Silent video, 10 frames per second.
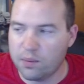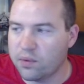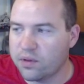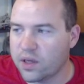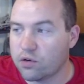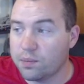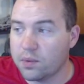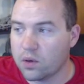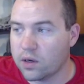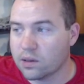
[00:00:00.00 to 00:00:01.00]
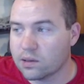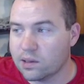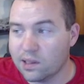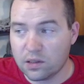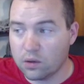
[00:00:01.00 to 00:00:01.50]
think
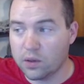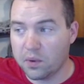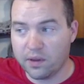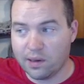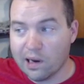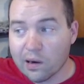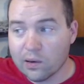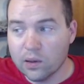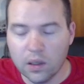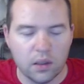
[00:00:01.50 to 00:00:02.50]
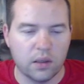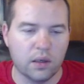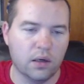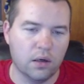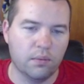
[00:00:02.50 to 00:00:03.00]
cryptocurrency. That's the only one they know,
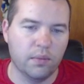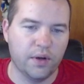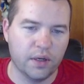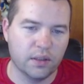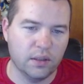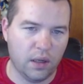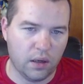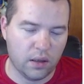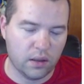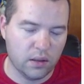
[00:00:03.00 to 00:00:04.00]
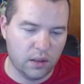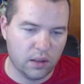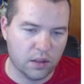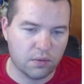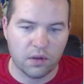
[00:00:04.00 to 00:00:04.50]
and
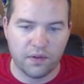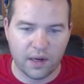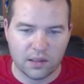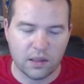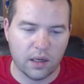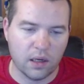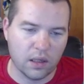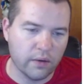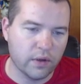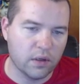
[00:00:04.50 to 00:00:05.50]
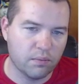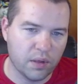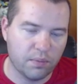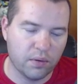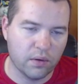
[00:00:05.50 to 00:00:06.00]
it's really fascinating. Even
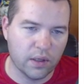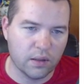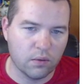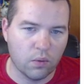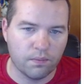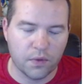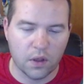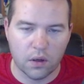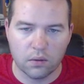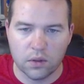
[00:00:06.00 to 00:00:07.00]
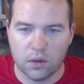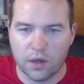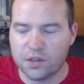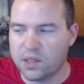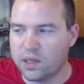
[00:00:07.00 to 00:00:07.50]
people that, you know, don't
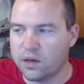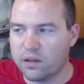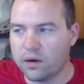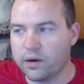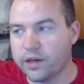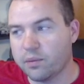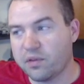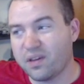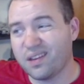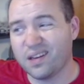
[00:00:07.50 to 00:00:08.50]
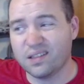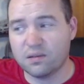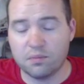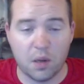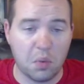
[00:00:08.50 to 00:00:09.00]
understand Ethereum think that
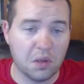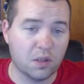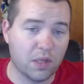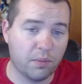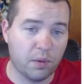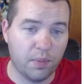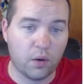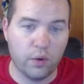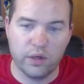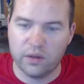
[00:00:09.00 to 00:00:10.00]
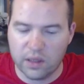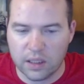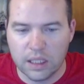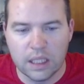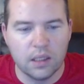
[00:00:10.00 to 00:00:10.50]
it's maybe some type of Bitcoin thing.
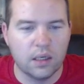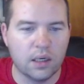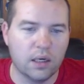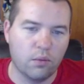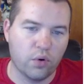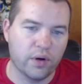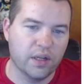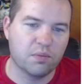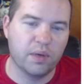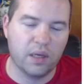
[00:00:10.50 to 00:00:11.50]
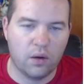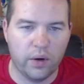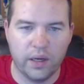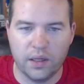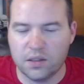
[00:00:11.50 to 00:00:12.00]
Or it is
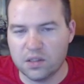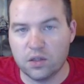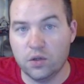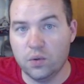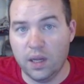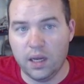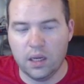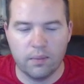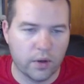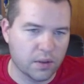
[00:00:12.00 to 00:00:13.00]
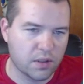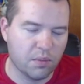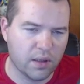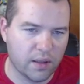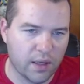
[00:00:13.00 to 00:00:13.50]
Bitcoin, it's just a new name or
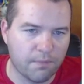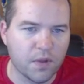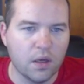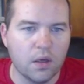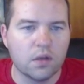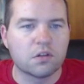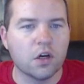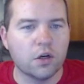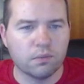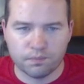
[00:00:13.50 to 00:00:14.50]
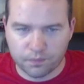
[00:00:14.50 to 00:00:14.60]
something like that. So